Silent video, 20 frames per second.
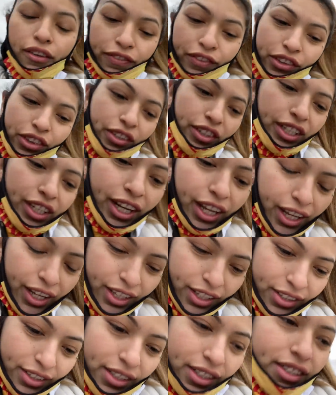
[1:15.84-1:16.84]
for three
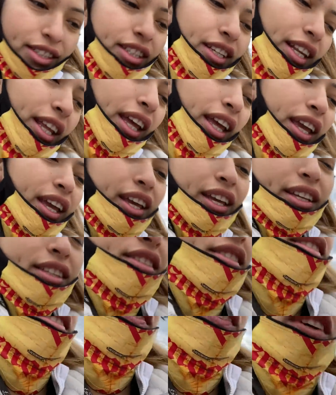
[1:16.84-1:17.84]
days. And today
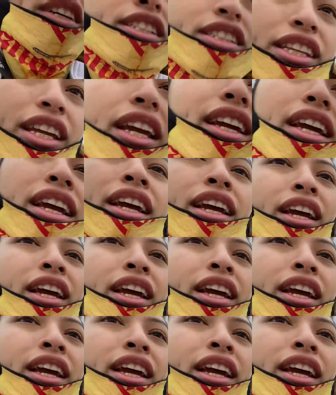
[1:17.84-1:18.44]
is his first day.